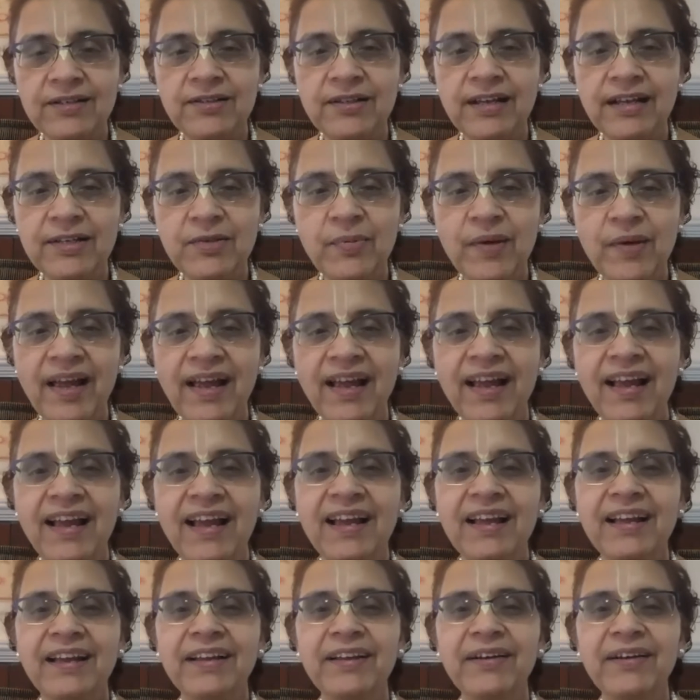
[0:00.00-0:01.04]
That's why,
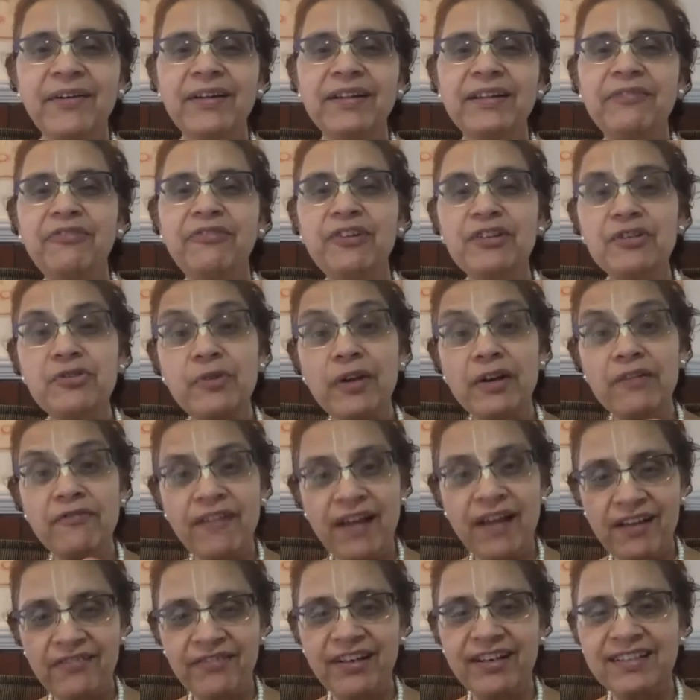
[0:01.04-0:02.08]
you know, in the first
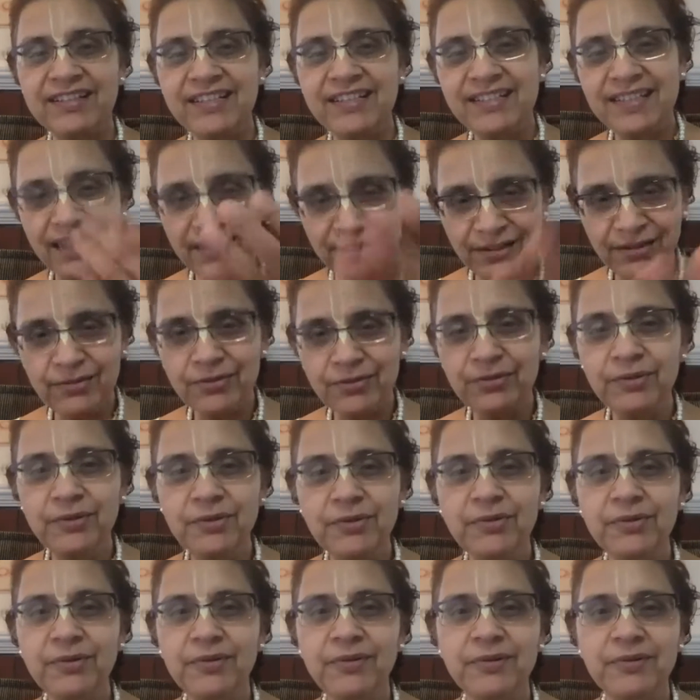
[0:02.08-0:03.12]
25 years, they send you to
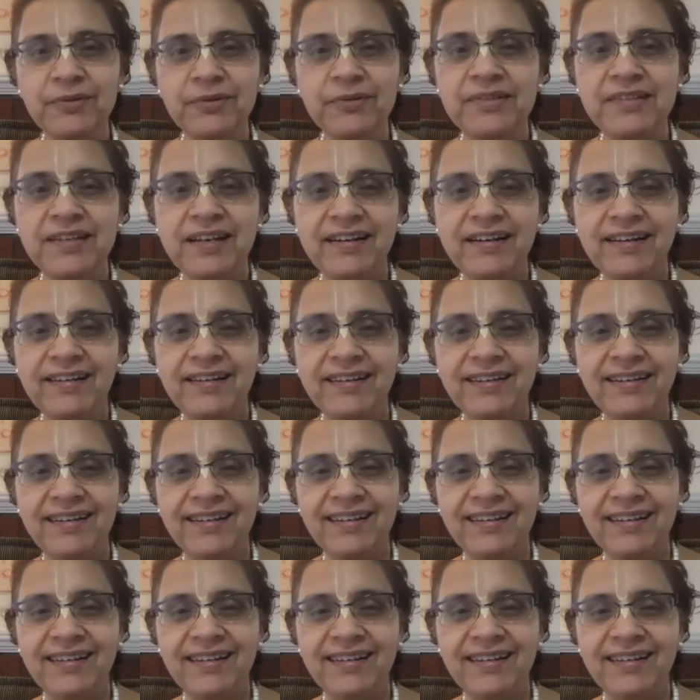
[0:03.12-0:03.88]
Gurukul to study.